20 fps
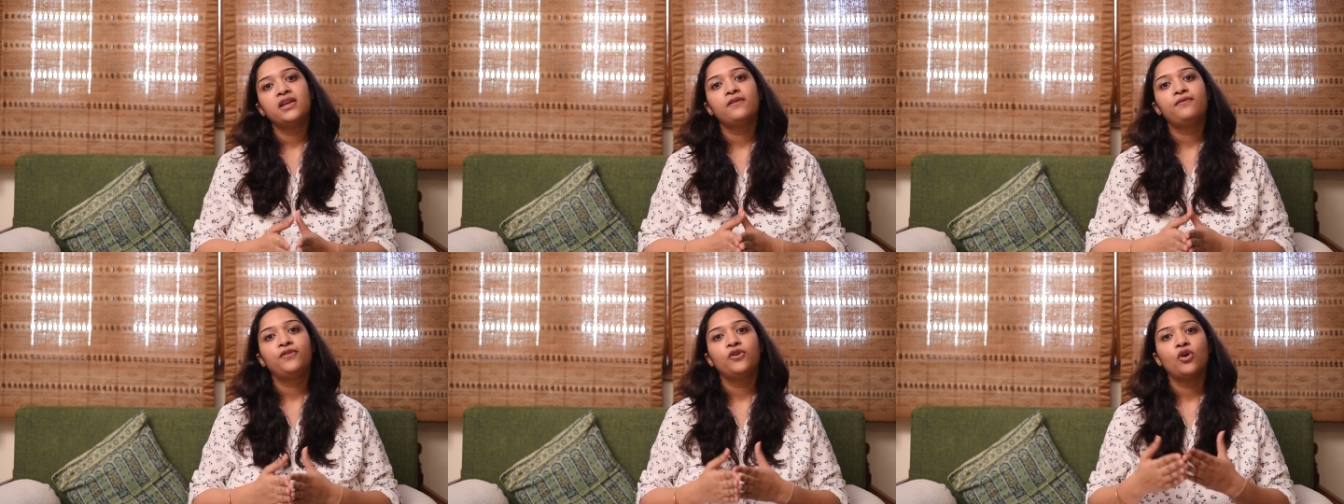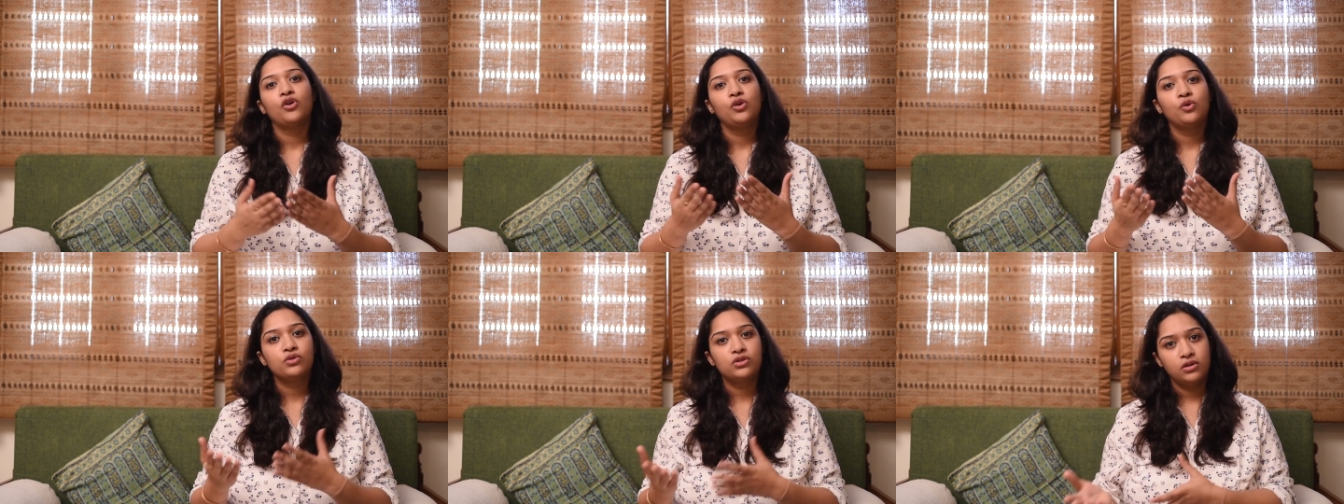if
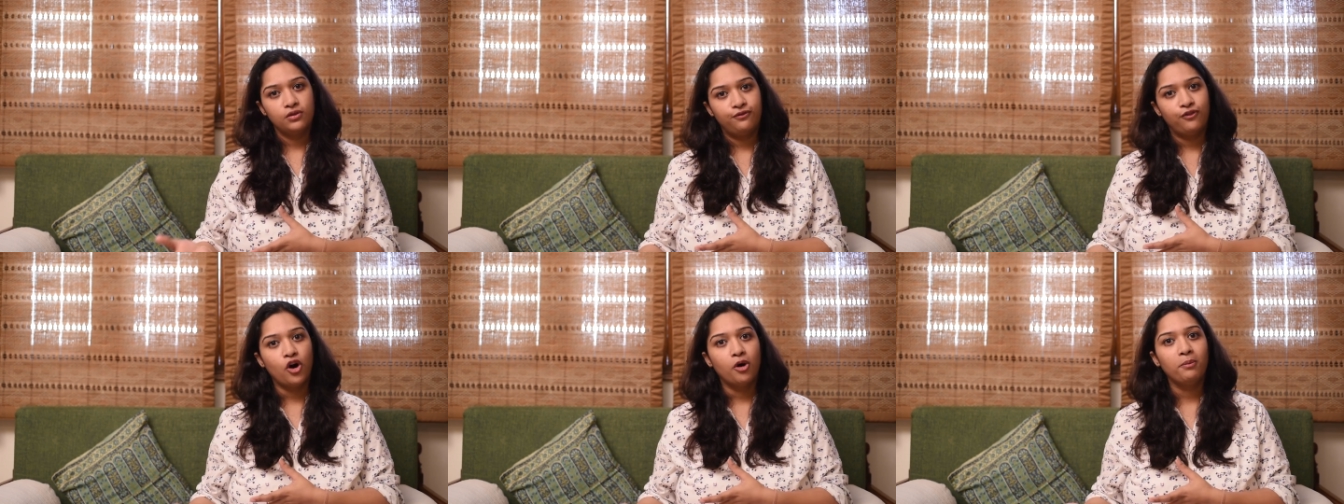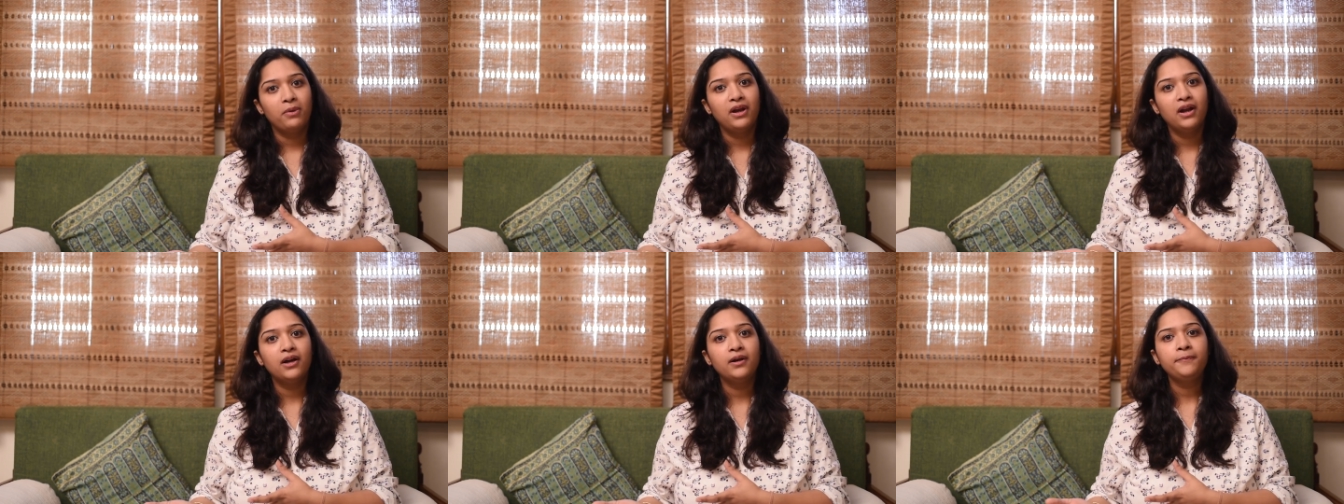you're using
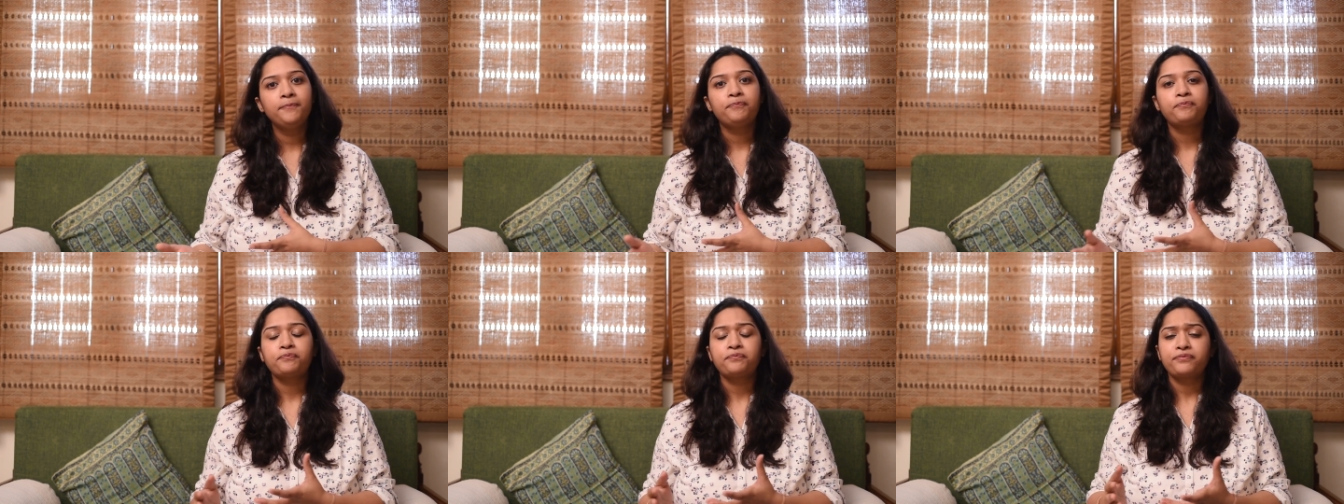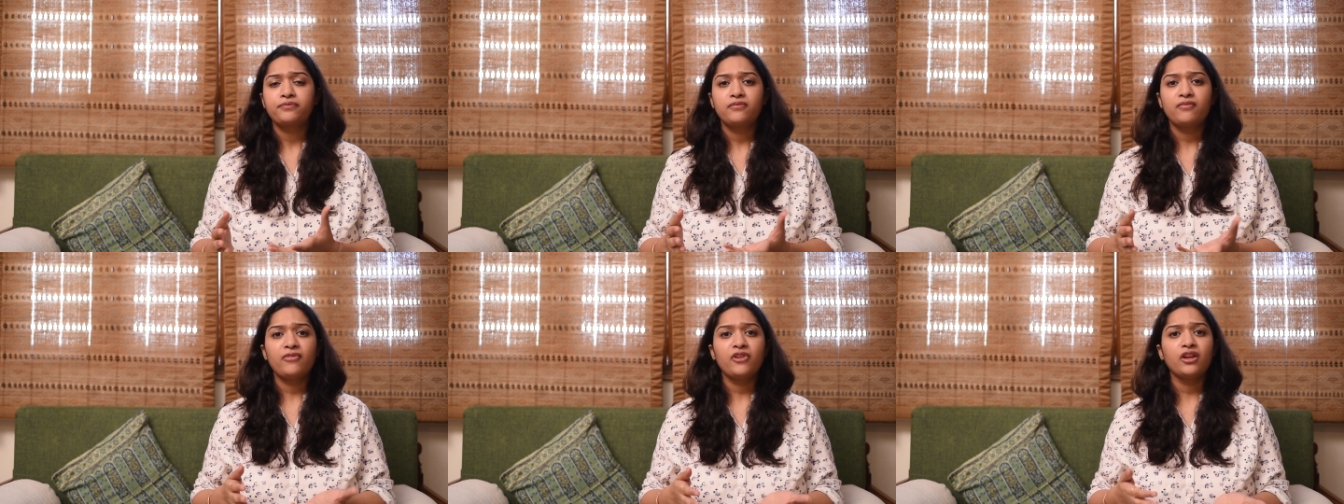formula
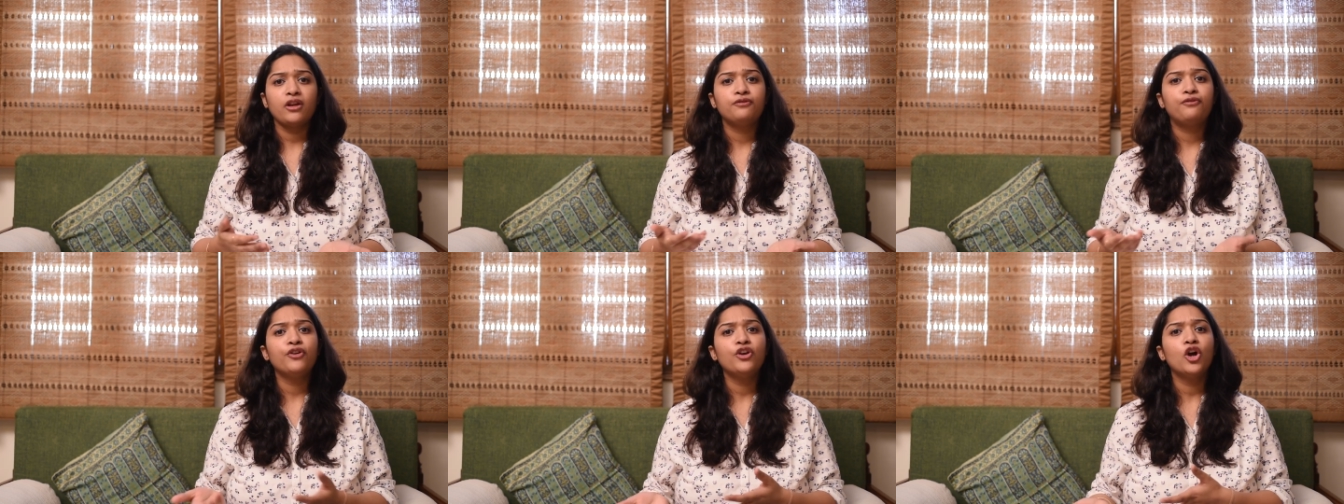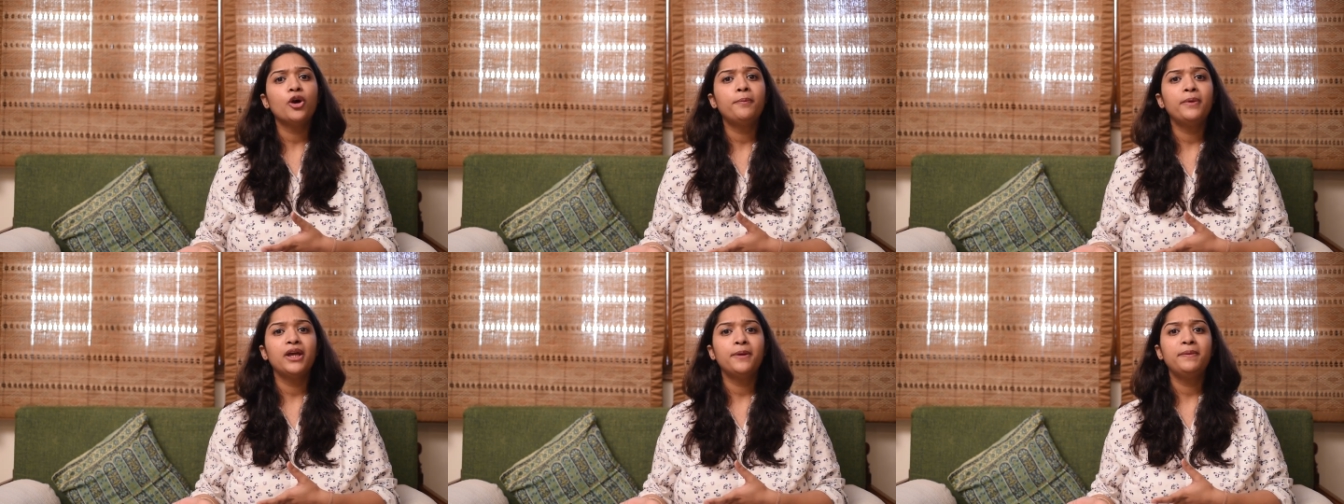for
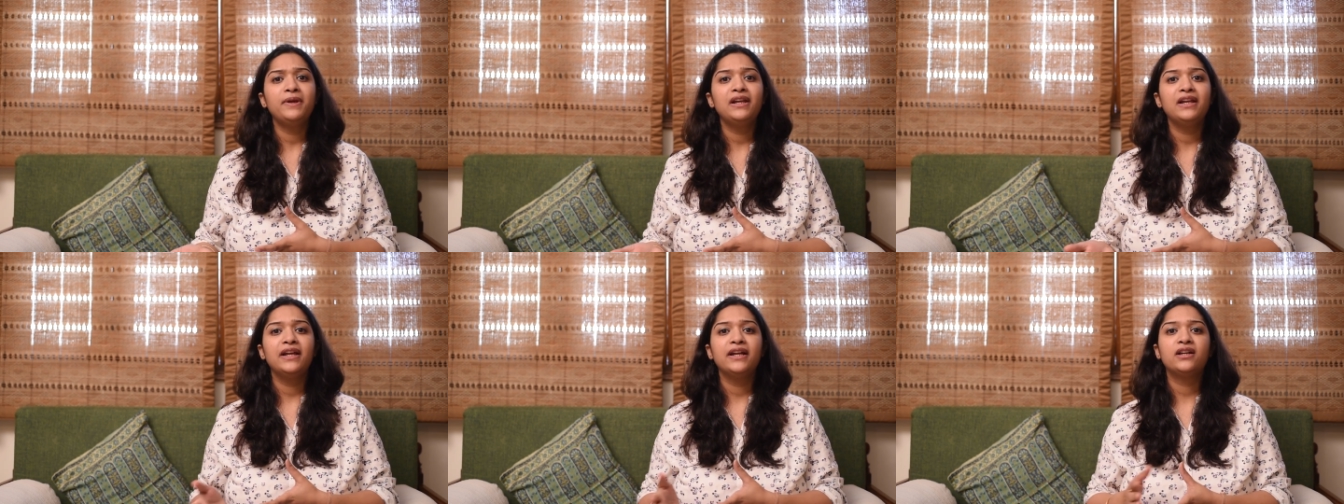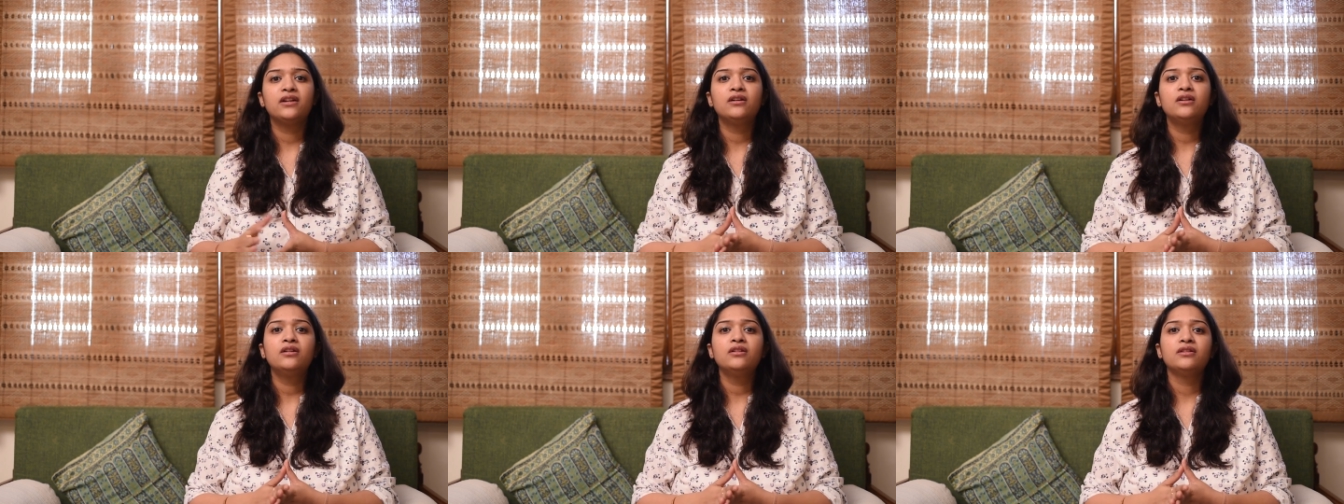your baby
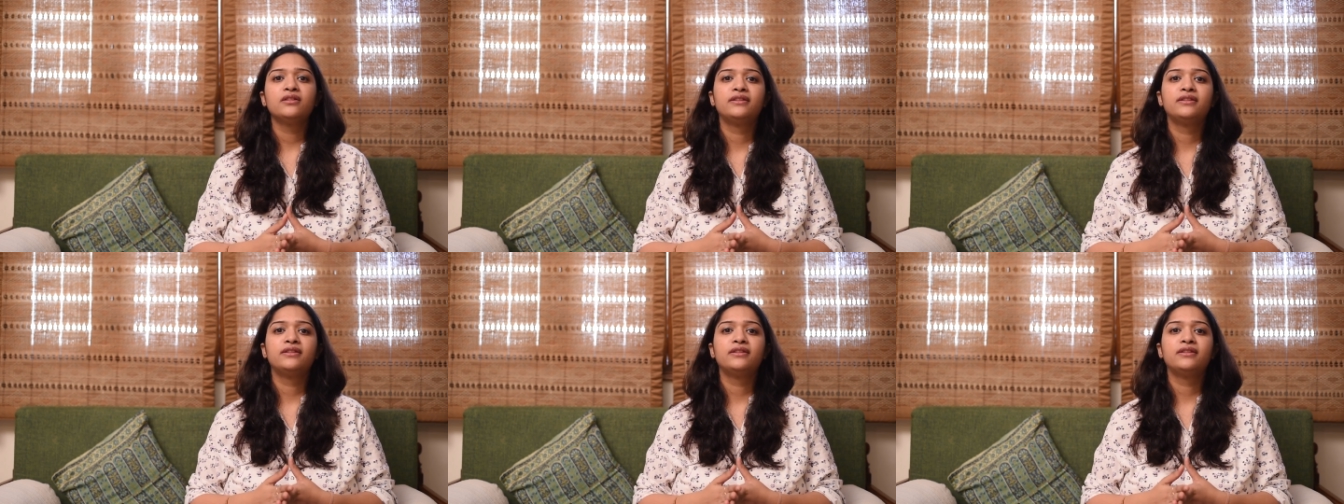later,